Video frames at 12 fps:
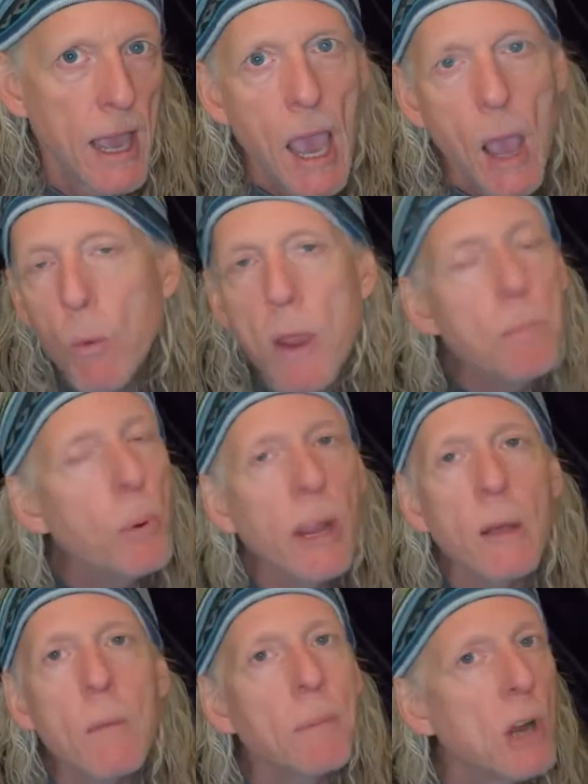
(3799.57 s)
and we bring
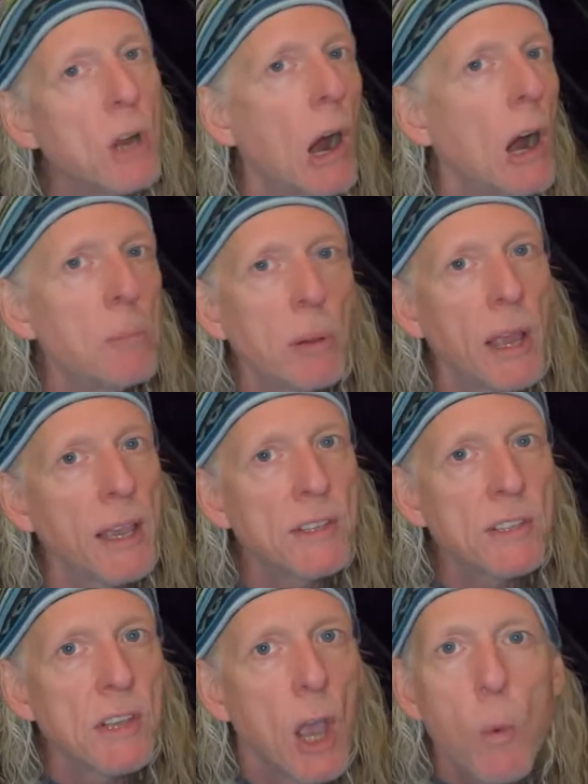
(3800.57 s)
them up to our
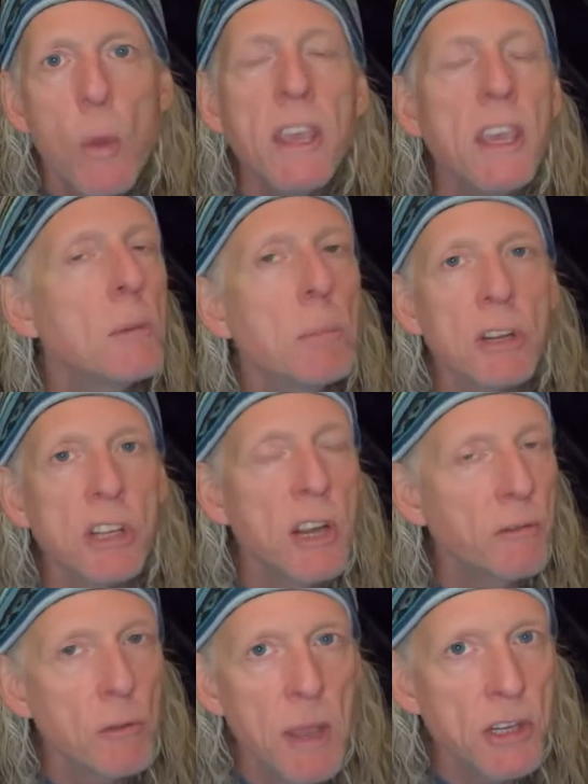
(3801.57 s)
place, we can get a bunch of
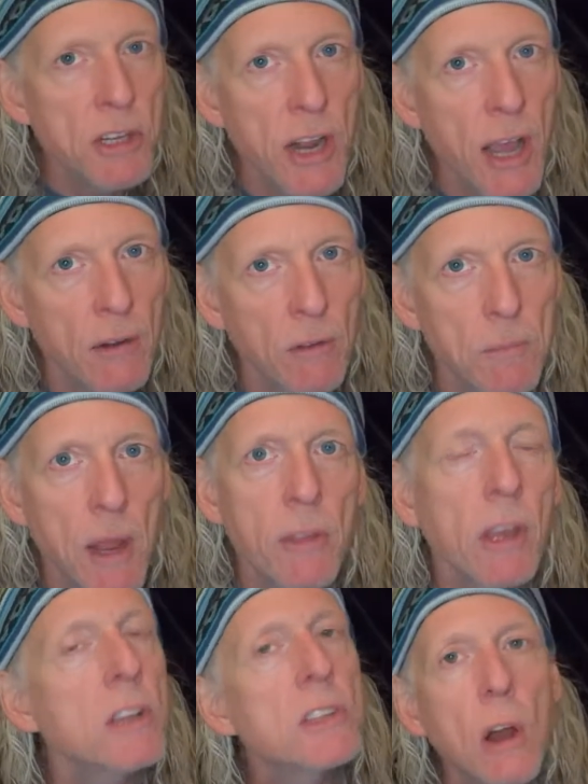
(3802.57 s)
information out of them. Now,
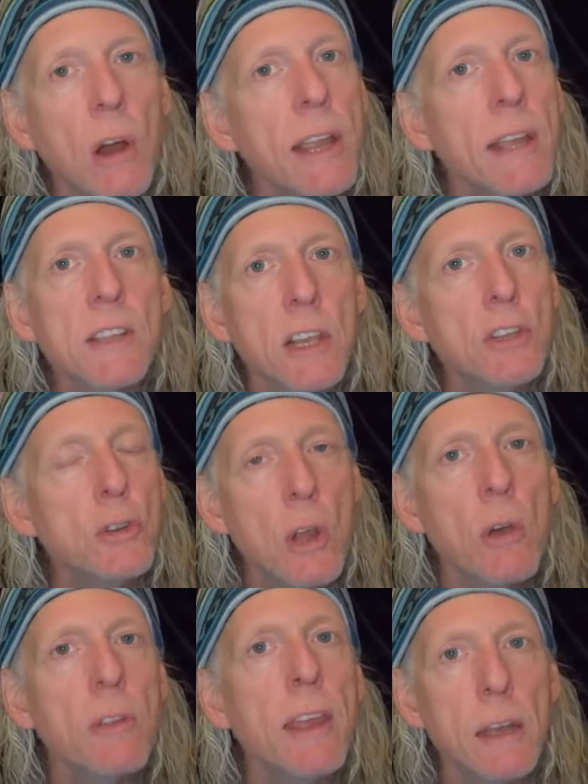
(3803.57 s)
the Khazarians, as you
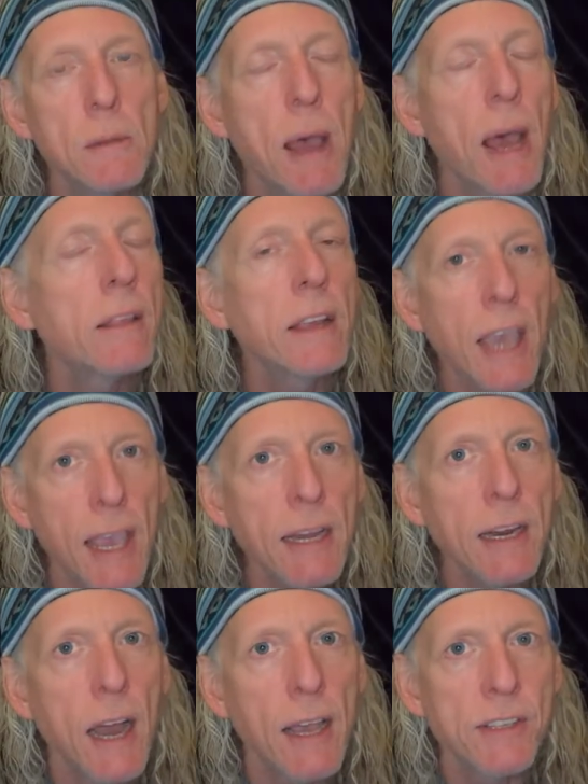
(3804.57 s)
know, they come out of the
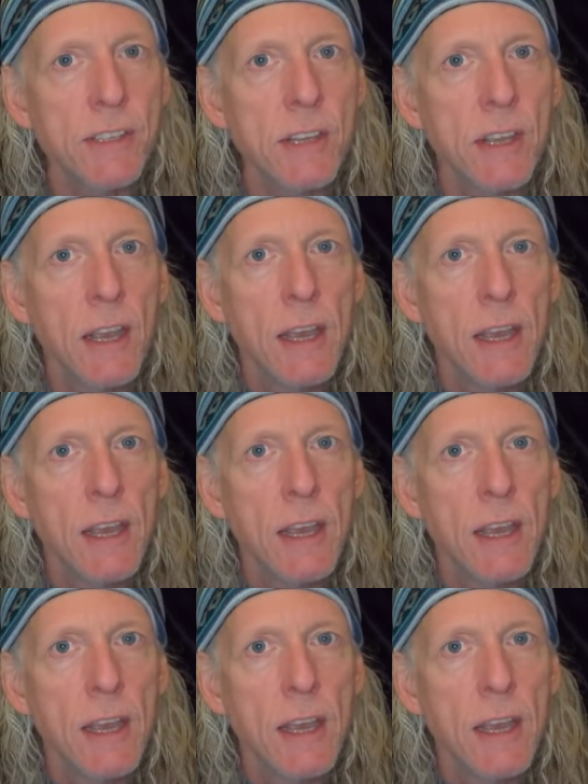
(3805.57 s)
Canaanites.